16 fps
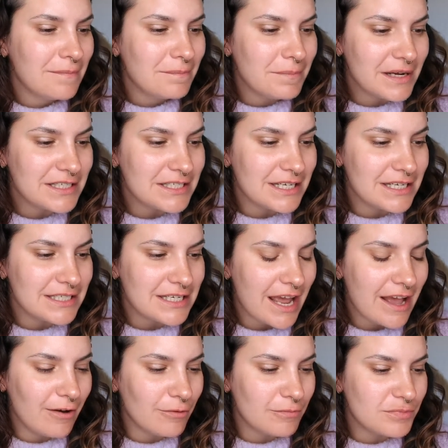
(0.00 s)
but it
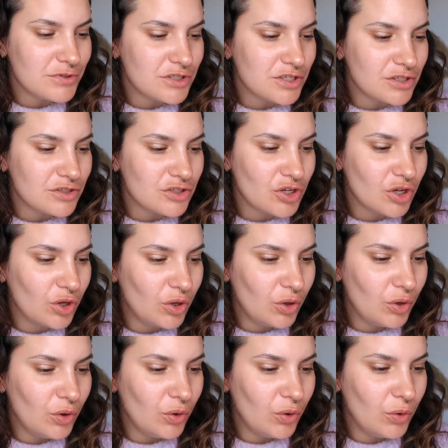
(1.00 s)
helps
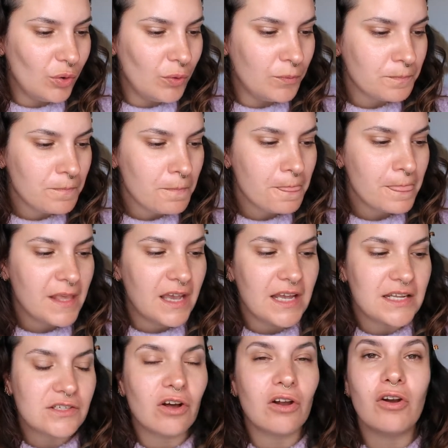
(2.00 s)
to,
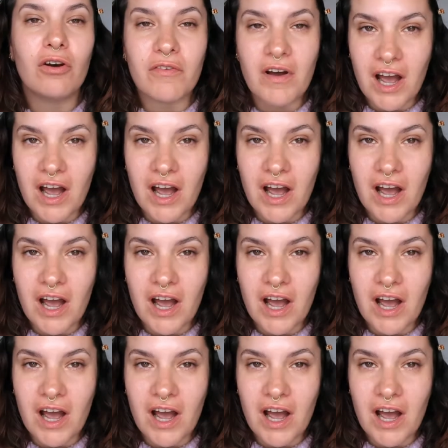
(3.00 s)
it's got a lot of